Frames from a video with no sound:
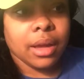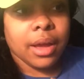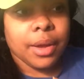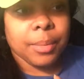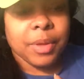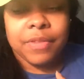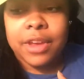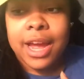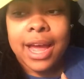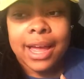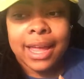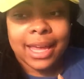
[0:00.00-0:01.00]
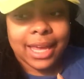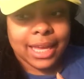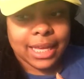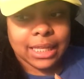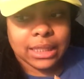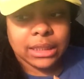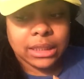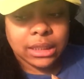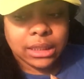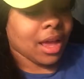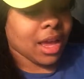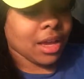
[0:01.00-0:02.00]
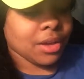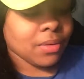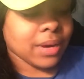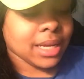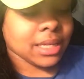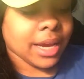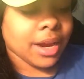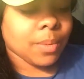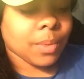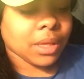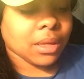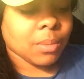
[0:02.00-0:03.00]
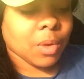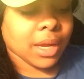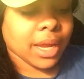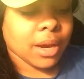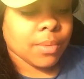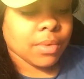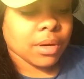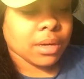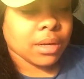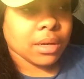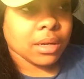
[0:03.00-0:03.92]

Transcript: If you have kids and you're not scared to put them on camera,